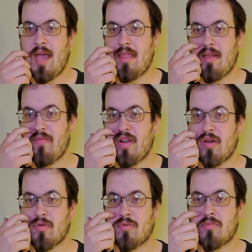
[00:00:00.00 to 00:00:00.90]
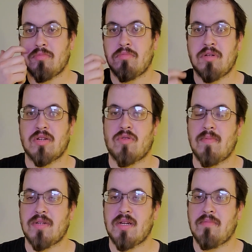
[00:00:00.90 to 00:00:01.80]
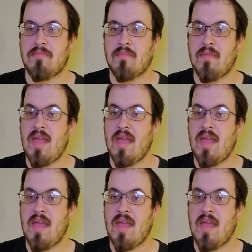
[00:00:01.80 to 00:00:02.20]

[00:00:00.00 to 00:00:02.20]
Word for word: in the video description.